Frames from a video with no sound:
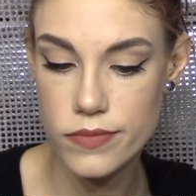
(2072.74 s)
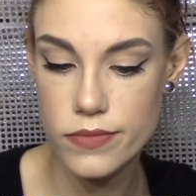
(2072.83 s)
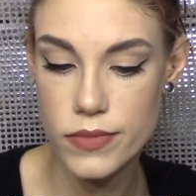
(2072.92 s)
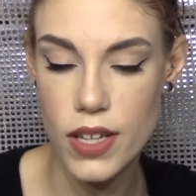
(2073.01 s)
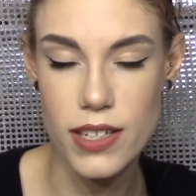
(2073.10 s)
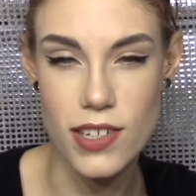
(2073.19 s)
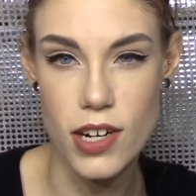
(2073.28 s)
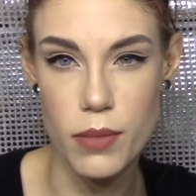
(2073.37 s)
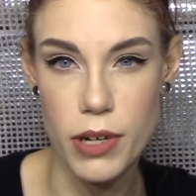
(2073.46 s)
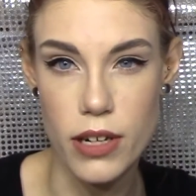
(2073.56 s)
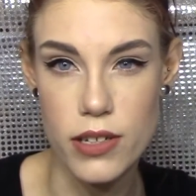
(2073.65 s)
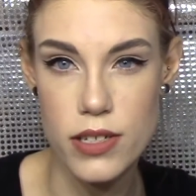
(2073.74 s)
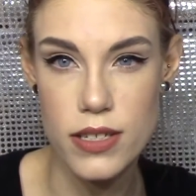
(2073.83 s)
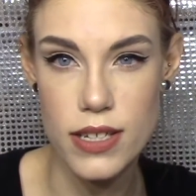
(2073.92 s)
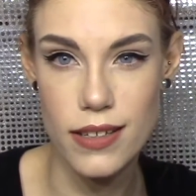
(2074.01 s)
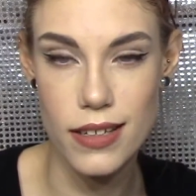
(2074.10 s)
Not dark brown, I should
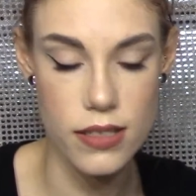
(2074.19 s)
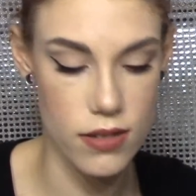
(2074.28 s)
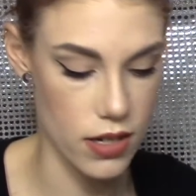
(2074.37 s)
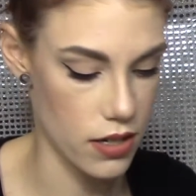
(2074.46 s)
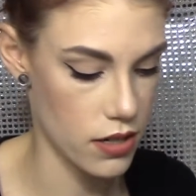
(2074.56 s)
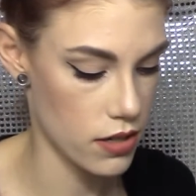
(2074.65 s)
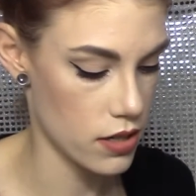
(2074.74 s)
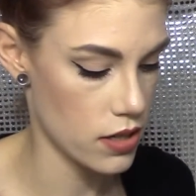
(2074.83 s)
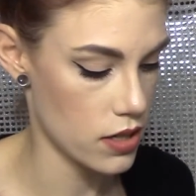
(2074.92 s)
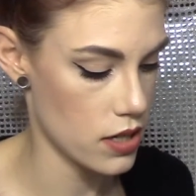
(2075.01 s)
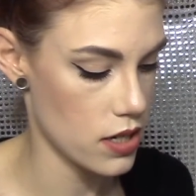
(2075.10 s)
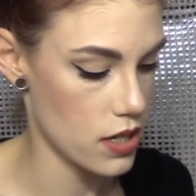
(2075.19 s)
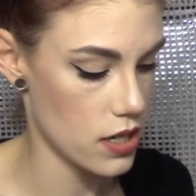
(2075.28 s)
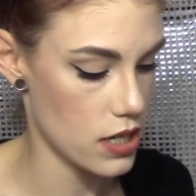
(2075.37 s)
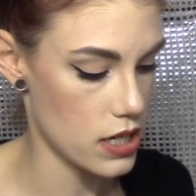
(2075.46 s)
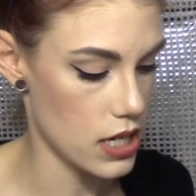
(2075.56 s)
say, like a dark
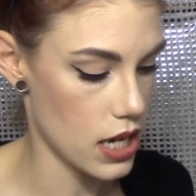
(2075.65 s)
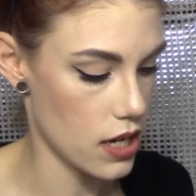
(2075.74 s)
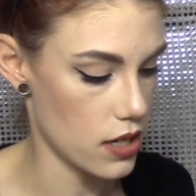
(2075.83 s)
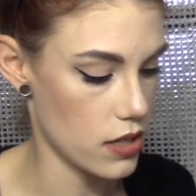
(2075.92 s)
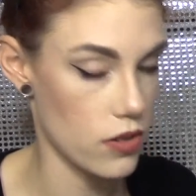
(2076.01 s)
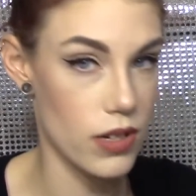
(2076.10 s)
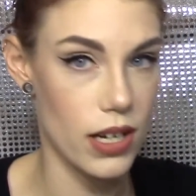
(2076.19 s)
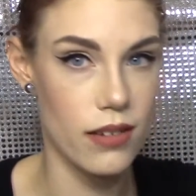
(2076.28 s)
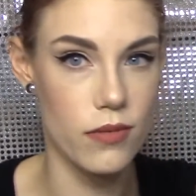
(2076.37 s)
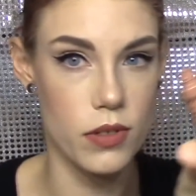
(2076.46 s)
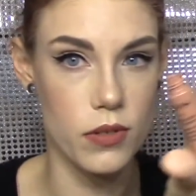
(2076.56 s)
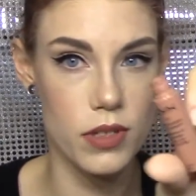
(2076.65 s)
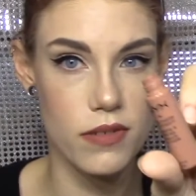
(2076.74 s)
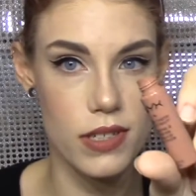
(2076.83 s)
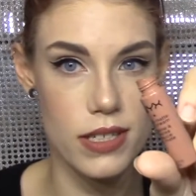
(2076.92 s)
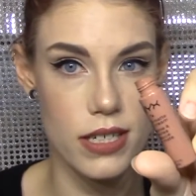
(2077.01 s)
tan nude. I don't know, you
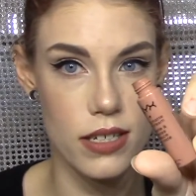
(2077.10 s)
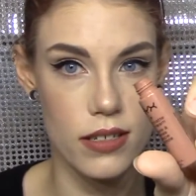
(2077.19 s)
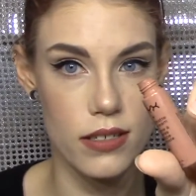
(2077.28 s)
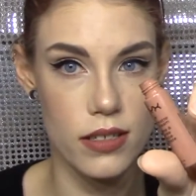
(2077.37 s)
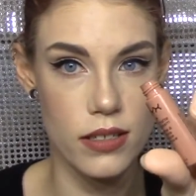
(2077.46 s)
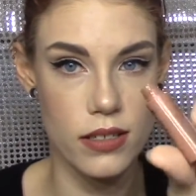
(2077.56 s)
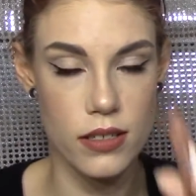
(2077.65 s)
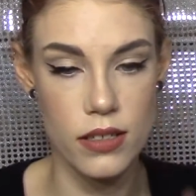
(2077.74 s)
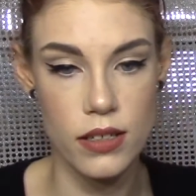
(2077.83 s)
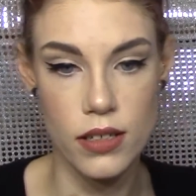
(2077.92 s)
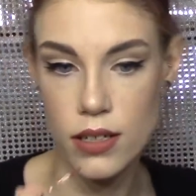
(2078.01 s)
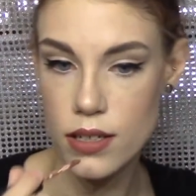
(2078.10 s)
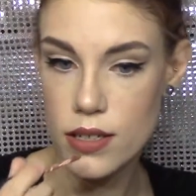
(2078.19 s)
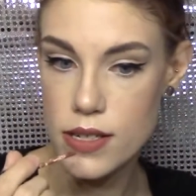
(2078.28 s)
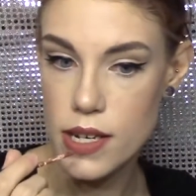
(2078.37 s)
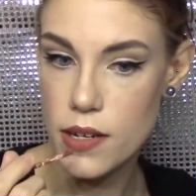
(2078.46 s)
can see it.
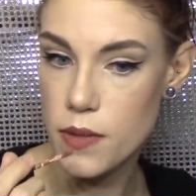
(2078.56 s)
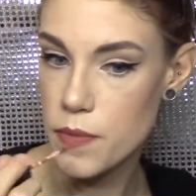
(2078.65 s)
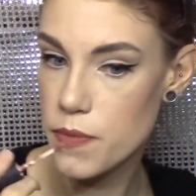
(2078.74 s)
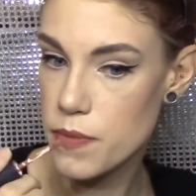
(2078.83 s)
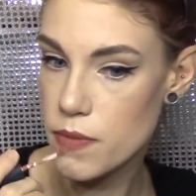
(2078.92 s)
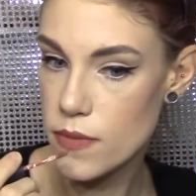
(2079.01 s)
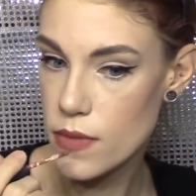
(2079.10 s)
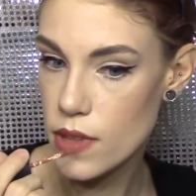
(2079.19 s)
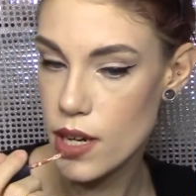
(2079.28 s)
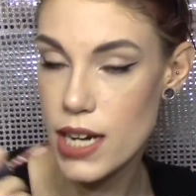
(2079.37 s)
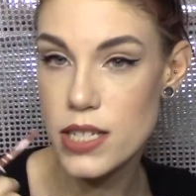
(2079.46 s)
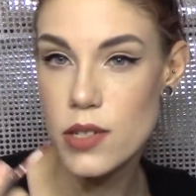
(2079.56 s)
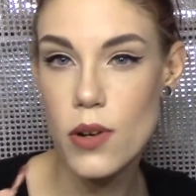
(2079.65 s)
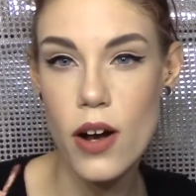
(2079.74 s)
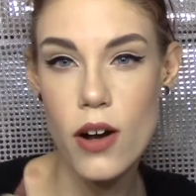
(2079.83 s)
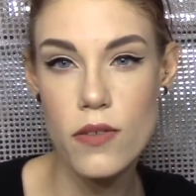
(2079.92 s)
So I
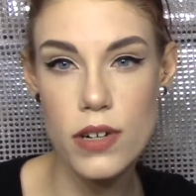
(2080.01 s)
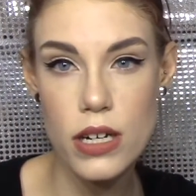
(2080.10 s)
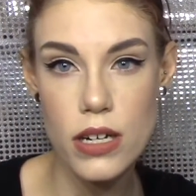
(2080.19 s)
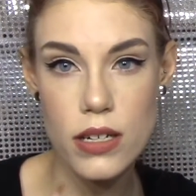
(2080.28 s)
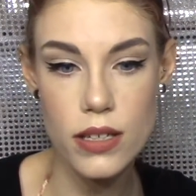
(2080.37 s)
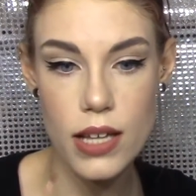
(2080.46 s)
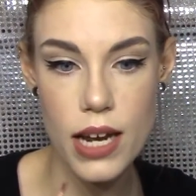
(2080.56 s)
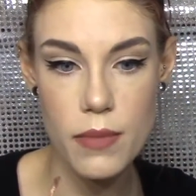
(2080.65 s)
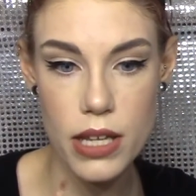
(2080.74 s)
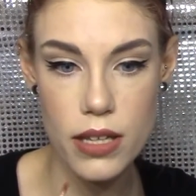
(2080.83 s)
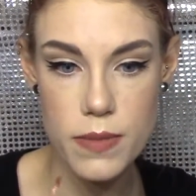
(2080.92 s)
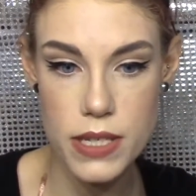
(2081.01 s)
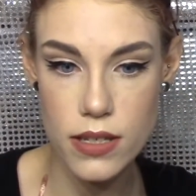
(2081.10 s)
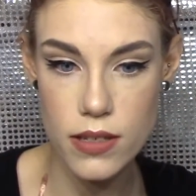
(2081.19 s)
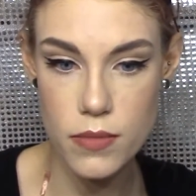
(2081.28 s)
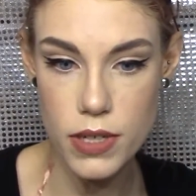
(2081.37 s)
do overline my lips a
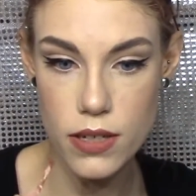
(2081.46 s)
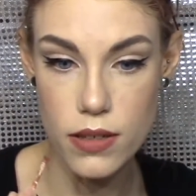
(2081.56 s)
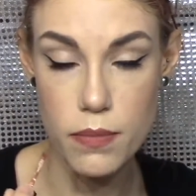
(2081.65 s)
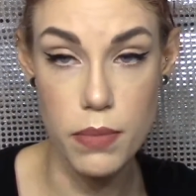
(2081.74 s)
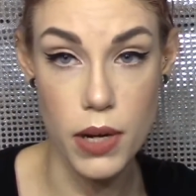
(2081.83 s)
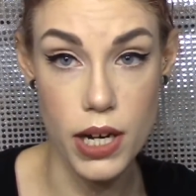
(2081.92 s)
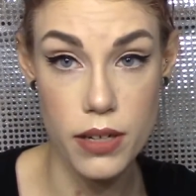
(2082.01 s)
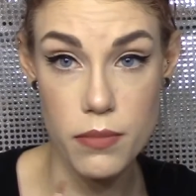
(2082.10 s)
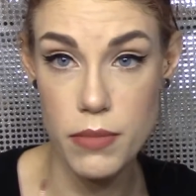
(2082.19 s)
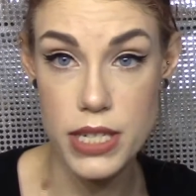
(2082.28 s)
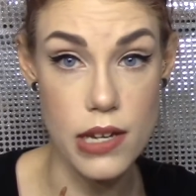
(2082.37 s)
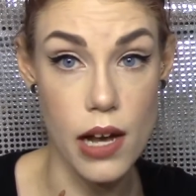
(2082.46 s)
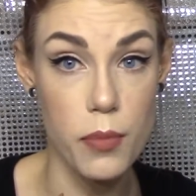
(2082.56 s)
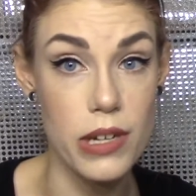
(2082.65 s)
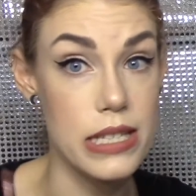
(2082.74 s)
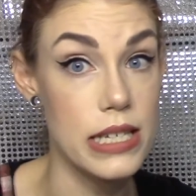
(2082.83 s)
little bit on the bottom. My
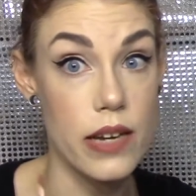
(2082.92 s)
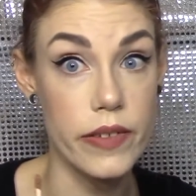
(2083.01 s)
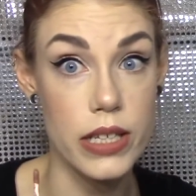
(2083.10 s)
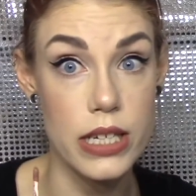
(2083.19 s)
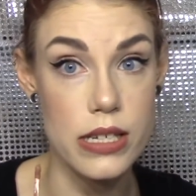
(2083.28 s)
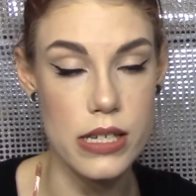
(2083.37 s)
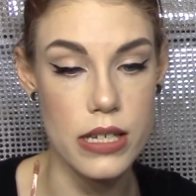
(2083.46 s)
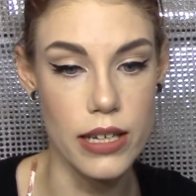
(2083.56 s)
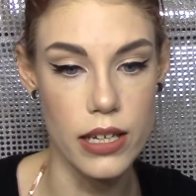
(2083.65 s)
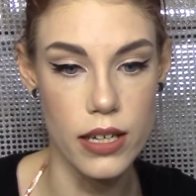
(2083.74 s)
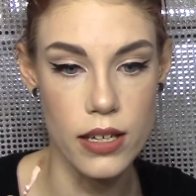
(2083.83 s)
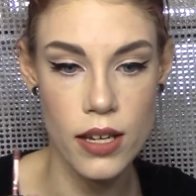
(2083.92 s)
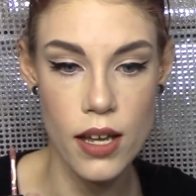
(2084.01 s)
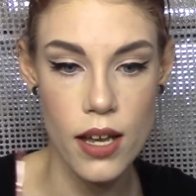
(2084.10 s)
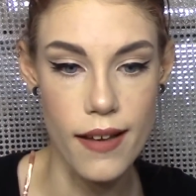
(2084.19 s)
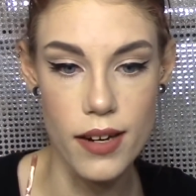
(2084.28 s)
top one definitely doesn't need it.
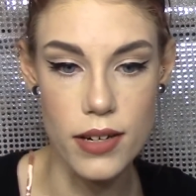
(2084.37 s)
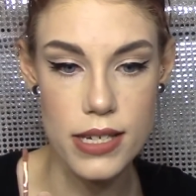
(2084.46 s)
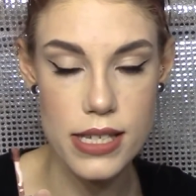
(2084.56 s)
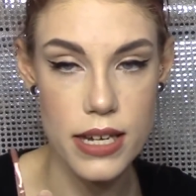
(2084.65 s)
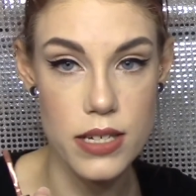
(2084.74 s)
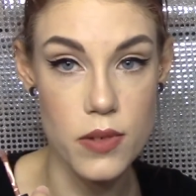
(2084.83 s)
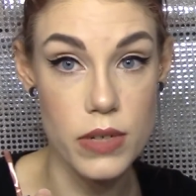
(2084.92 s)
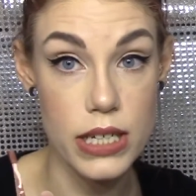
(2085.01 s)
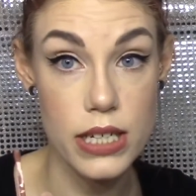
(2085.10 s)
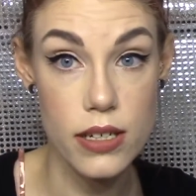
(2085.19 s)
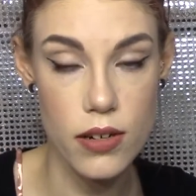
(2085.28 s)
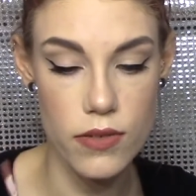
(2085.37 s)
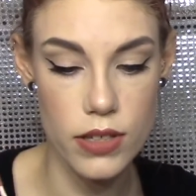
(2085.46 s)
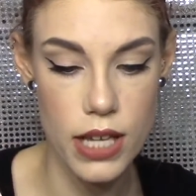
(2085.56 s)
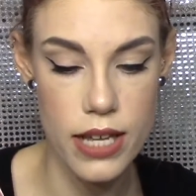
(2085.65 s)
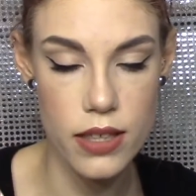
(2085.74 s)
And honestly, I don't need to
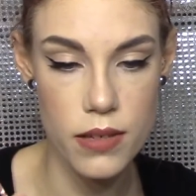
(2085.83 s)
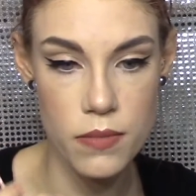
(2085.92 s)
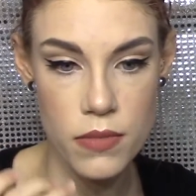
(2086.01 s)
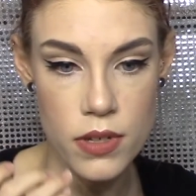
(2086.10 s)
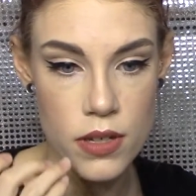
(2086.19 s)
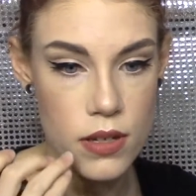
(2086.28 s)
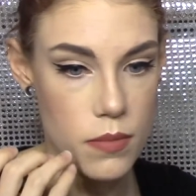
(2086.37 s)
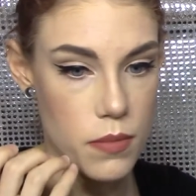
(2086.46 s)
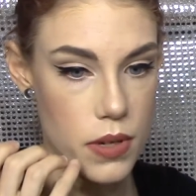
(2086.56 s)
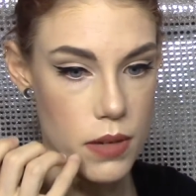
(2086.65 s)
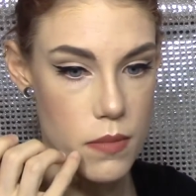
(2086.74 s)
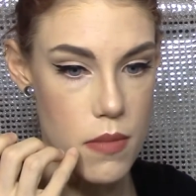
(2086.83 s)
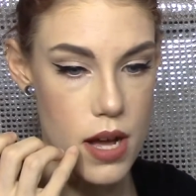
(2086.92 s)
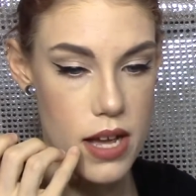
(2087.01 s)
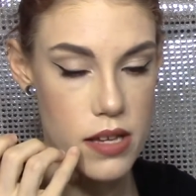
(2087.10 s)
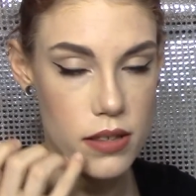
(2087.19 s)
overline them. But
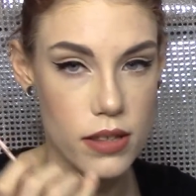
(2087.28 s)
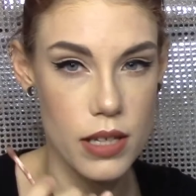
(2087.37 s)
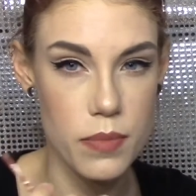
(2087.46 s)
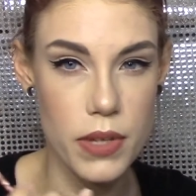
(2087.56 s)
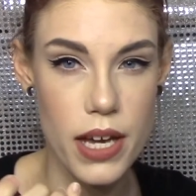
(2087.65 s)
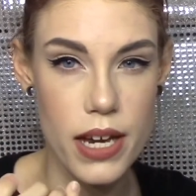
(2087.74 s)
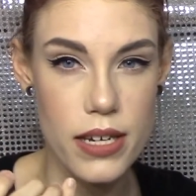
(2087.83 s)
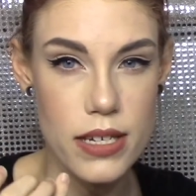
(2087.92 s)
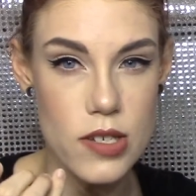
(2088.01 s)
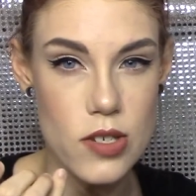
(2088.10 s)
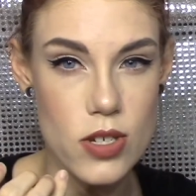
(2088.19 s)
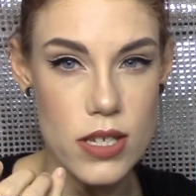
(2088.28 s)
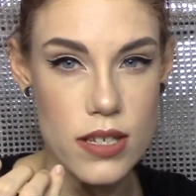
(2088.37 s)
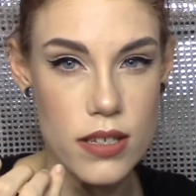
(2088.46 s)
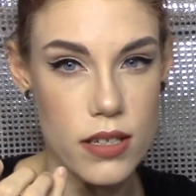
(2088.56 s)
my lip line is just